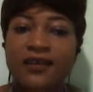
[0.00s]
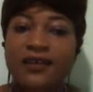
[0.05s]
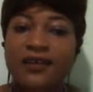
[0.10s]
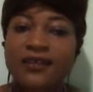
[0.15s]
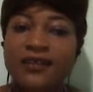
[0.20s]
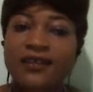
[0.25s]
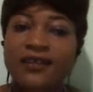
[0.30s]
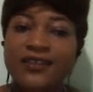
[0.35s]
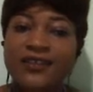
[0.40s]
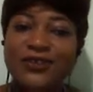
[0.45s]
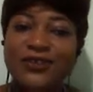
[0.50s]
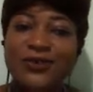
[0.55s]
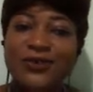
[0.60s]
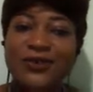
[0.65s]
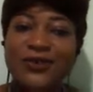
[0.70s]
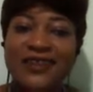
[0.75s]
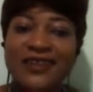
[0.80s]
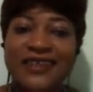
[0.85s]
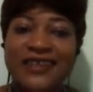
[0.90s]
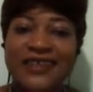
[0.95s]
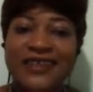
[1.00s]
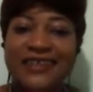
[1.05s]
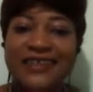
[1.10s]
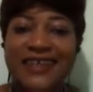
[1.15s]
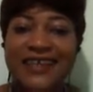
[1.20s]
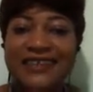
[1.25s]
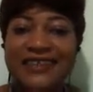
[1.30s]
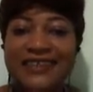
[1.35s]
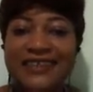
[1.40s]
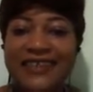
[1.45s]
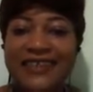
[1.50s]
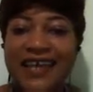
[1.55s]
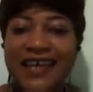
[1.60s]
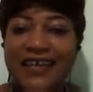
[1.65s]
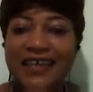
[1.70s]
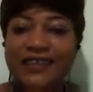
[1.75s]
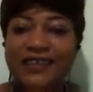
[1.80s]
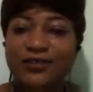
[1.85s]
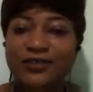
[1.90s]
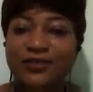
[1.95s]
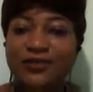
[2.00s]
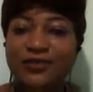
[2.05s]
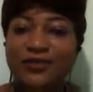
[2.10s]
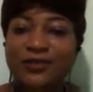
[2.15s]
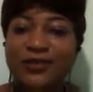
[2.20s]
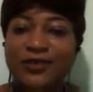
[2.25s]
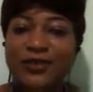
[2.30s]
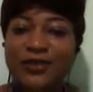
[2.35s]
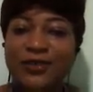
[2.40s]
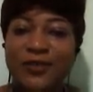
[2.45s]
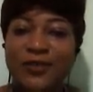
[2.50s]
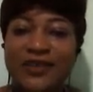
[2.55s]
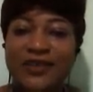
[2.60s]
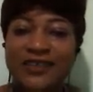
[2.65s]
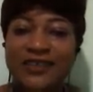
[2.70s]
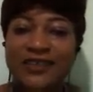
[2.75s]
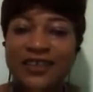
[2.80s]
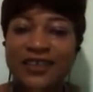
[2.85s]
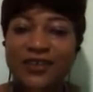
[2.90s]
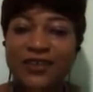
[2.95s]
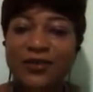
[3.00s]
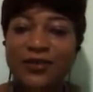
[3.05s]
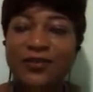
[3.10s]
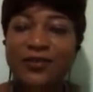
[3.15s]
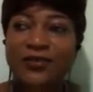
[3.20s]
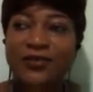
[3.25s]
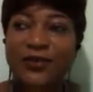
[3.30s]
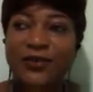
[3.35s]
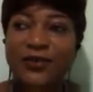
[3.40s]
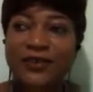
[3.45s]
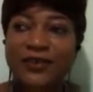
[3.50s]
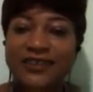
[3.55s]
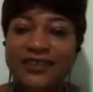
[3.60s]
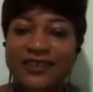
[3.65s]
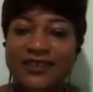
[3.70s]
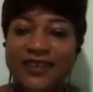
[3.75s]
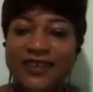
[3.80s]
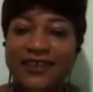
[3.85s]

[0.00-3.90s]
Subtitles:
So this exercise should be submitted on Thursday,